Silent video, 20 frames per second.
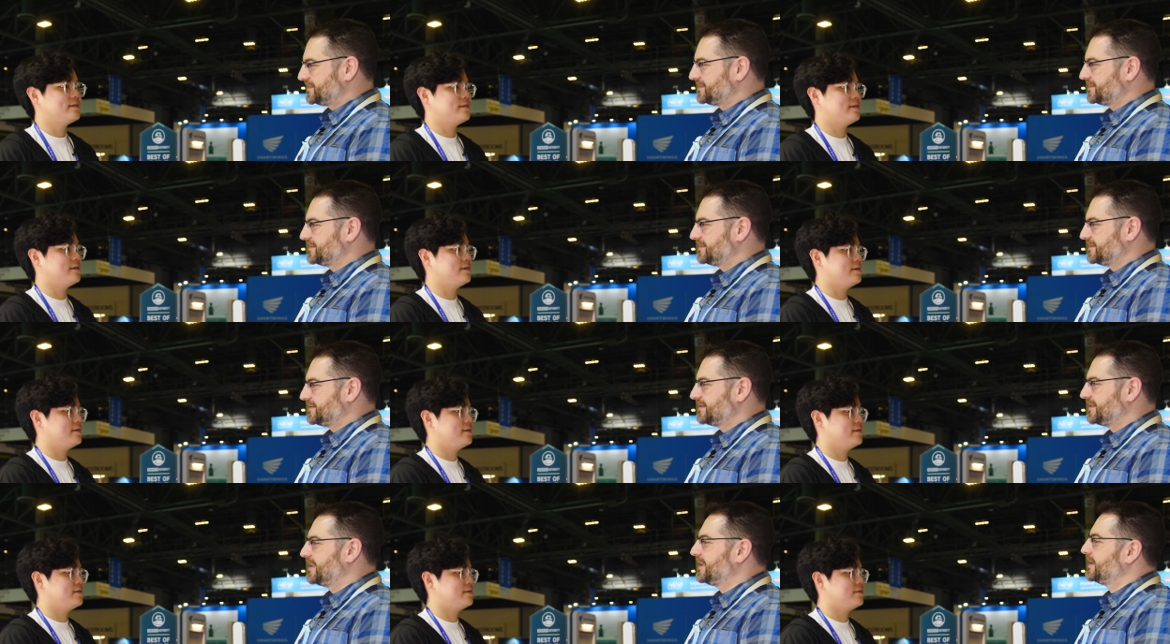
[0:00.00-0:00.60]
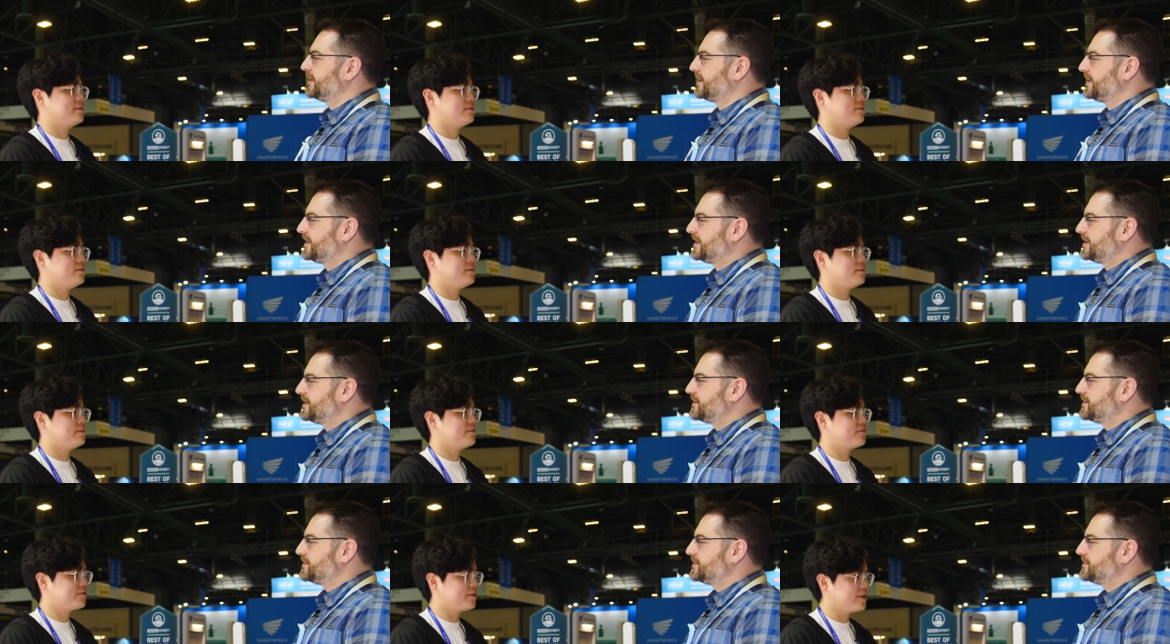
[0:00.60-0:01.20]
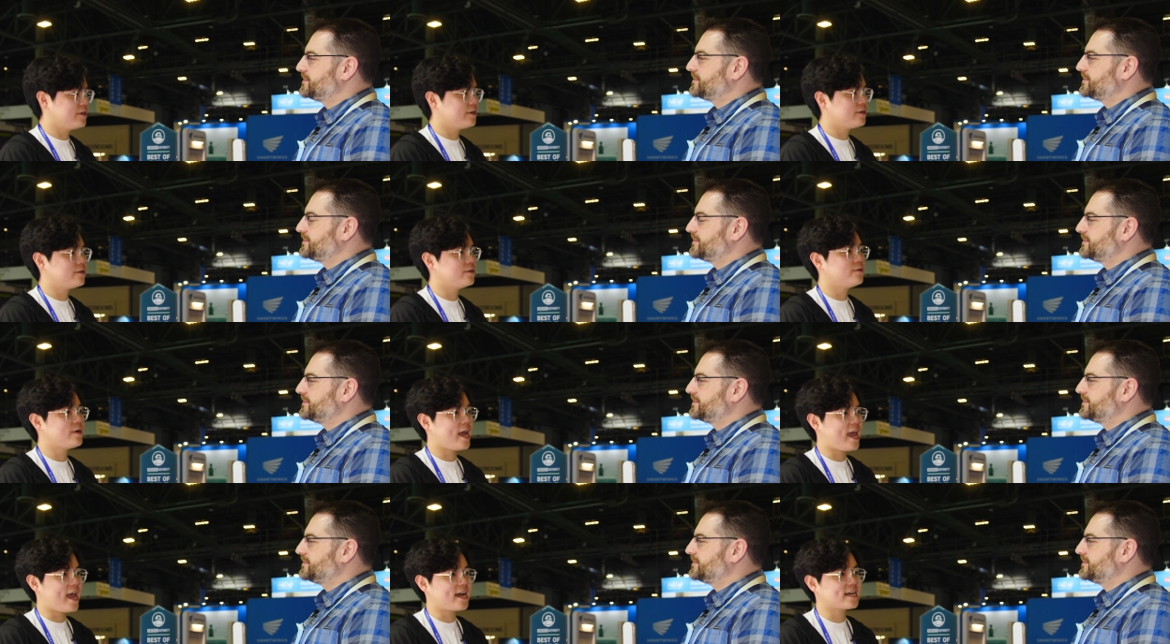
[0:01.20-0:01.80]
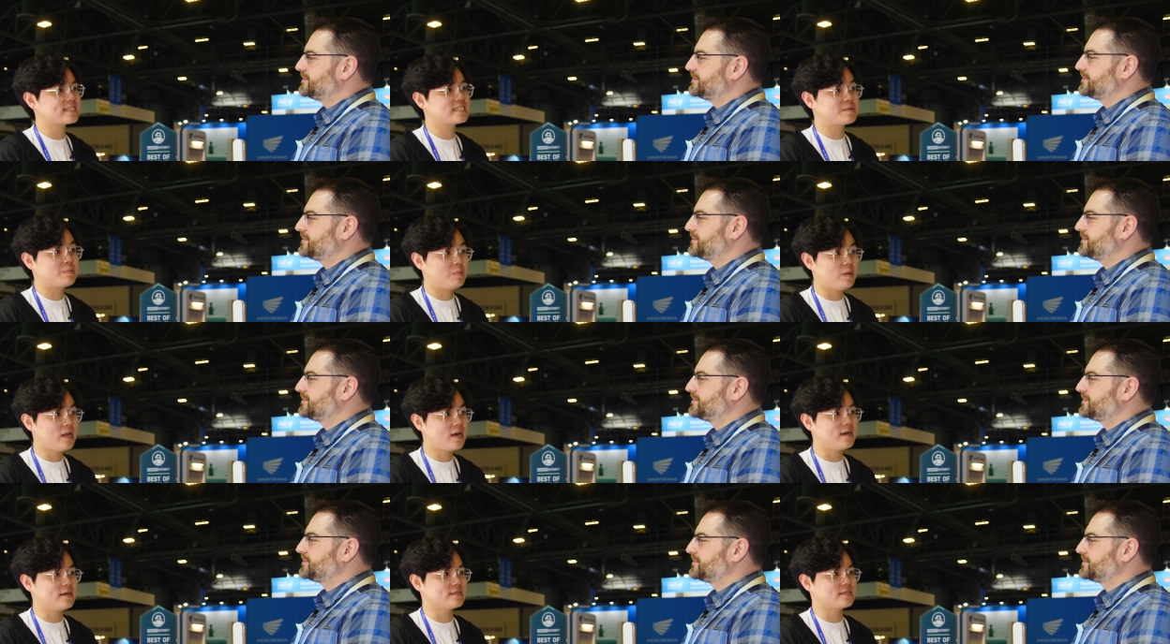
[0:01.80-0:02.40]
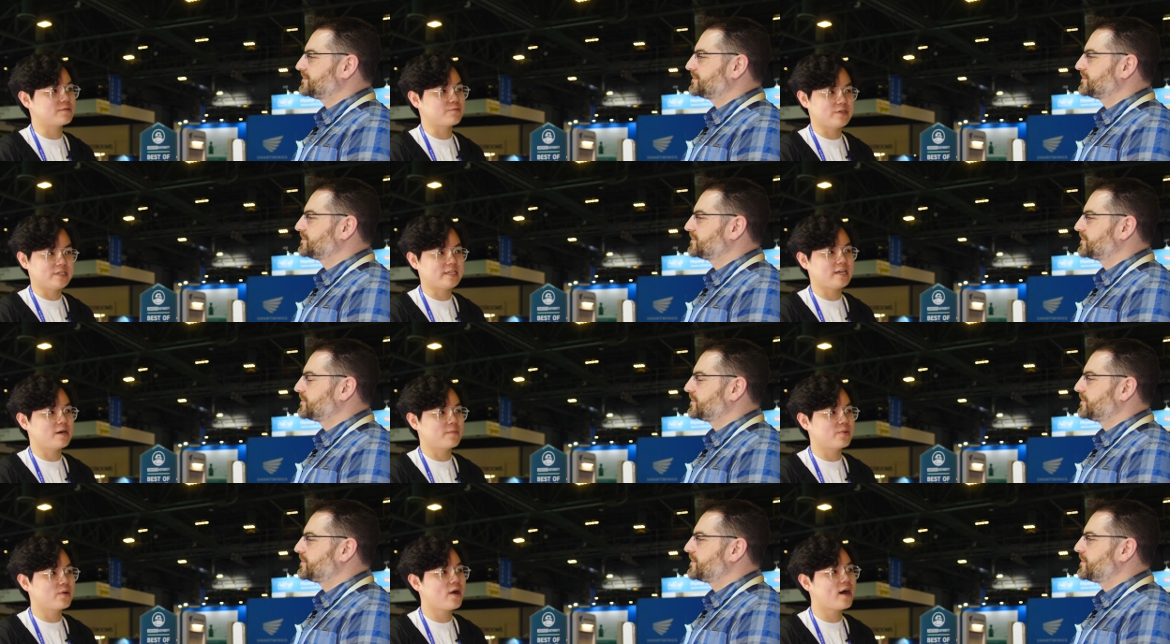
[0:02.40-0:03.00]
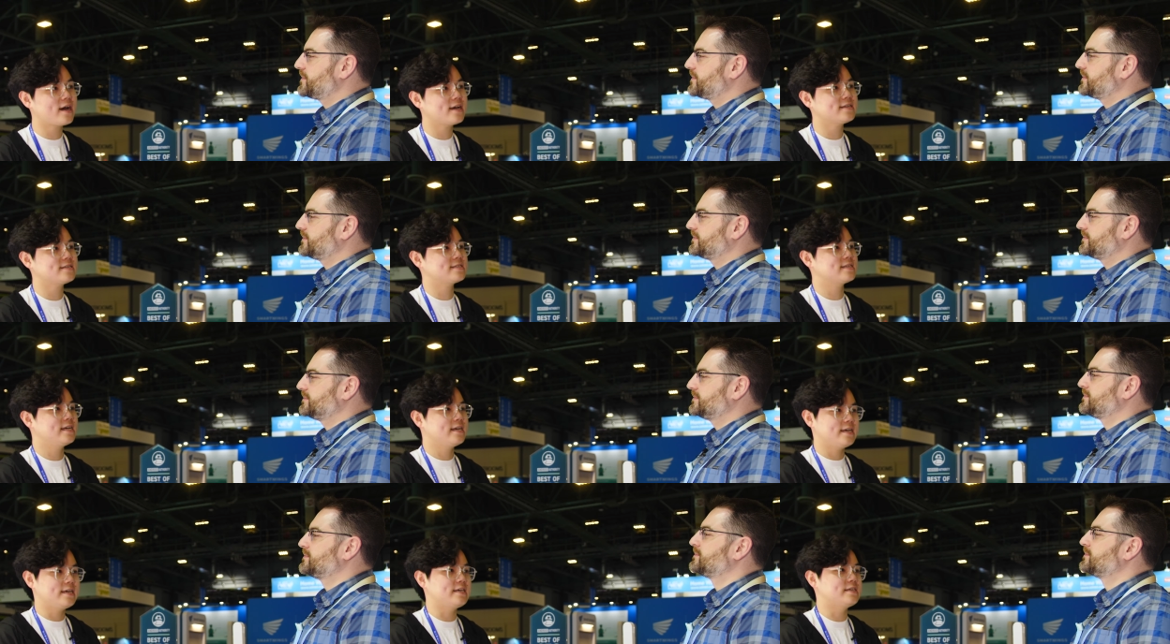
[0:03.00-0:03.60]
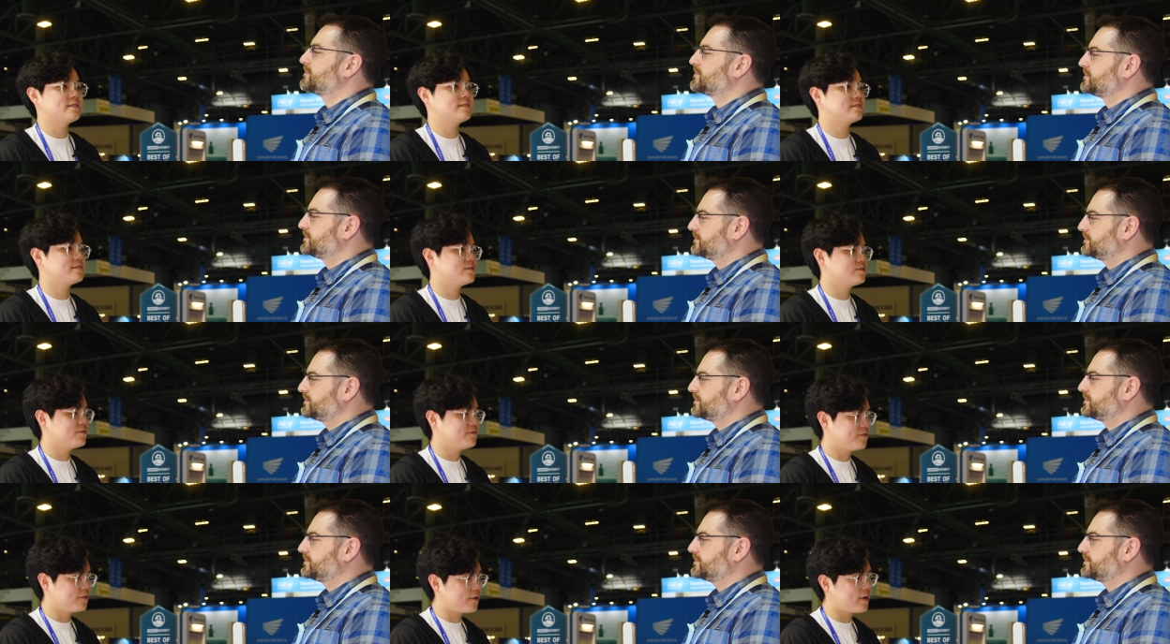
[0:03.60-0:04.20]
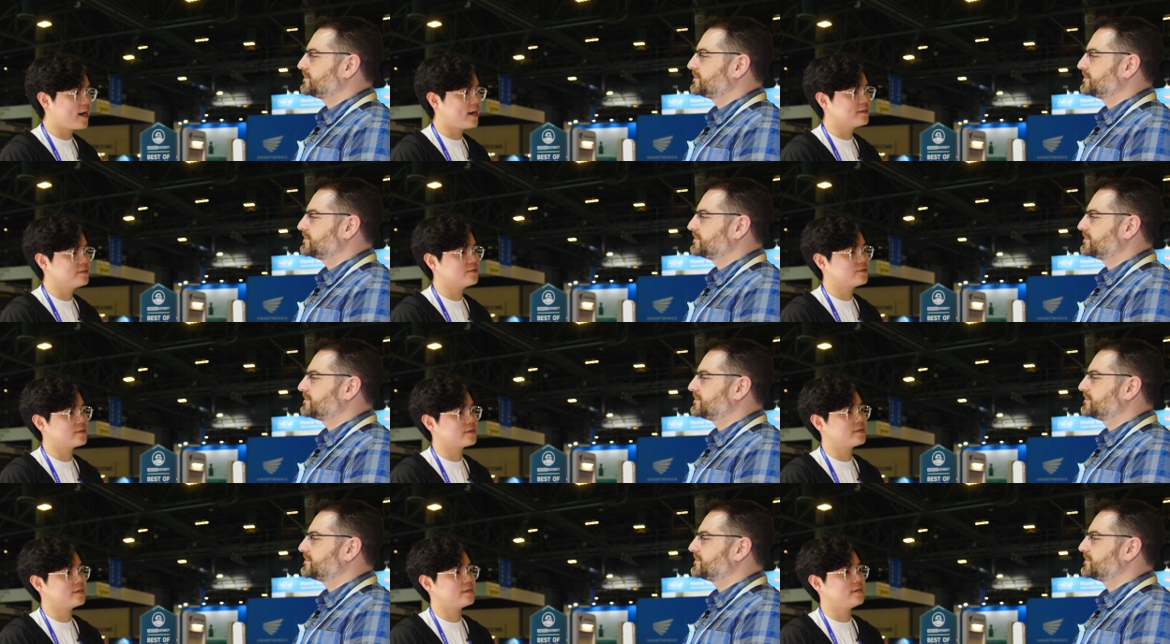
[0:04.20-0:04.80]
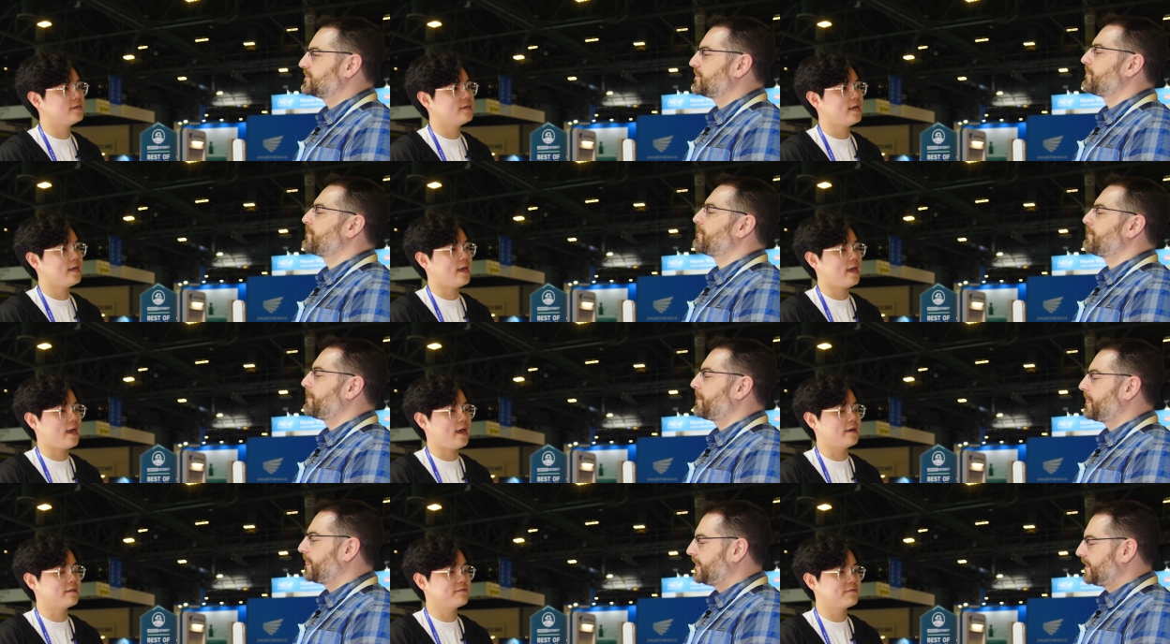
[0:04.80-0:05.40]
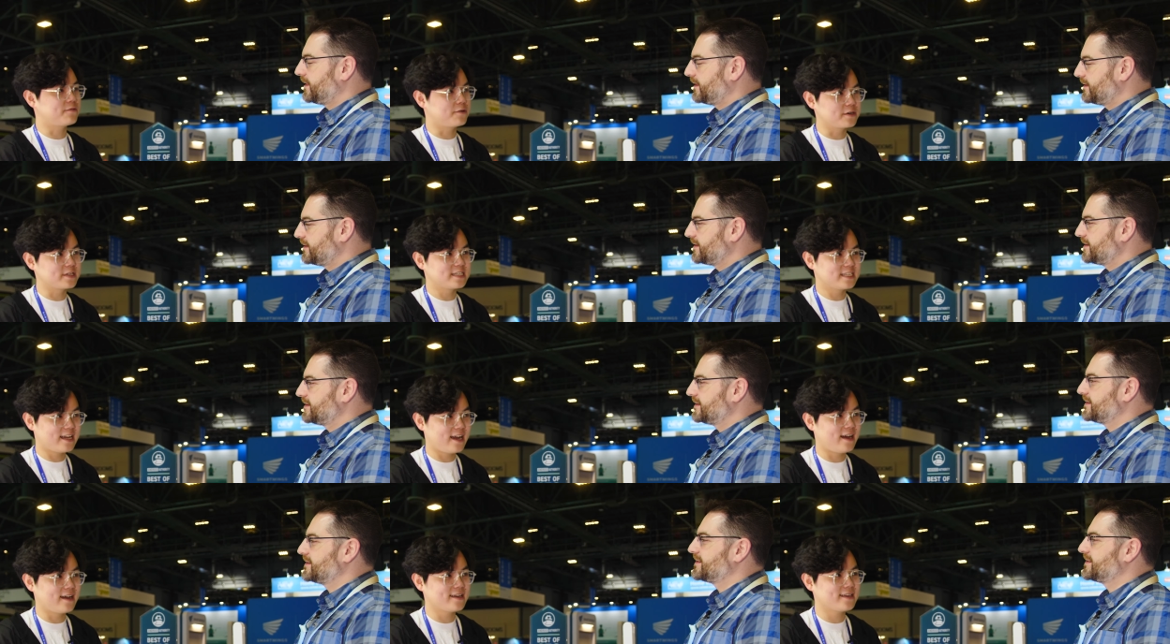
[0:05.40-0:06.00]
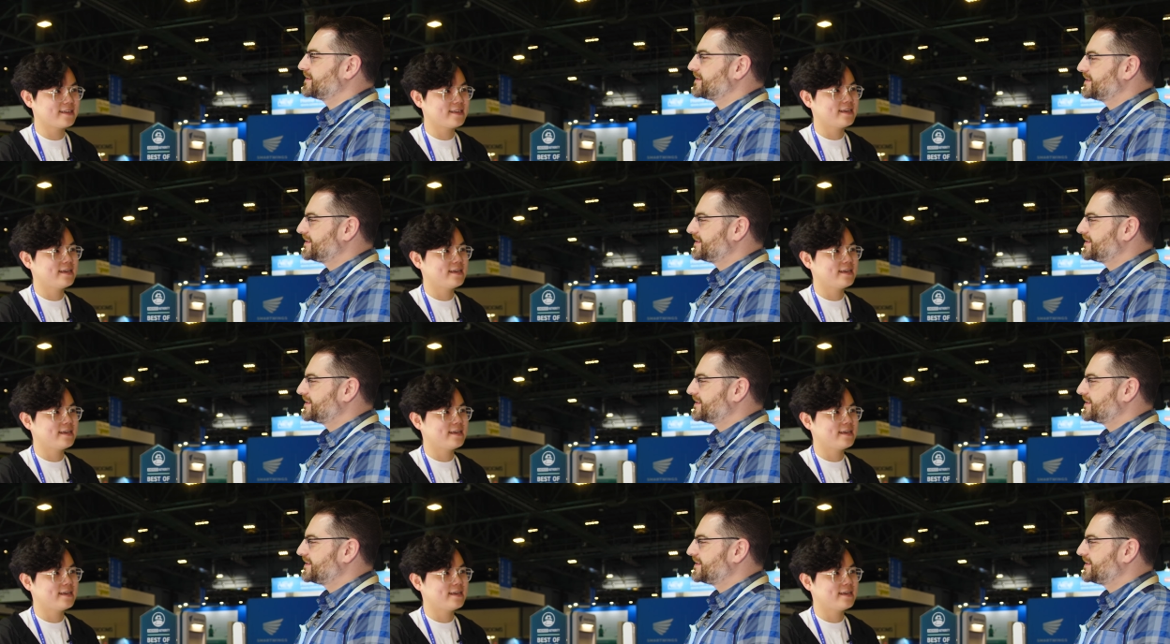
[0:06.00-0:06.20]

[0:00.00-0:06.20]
Speaker 1: The Freo X Plus retail price is 449.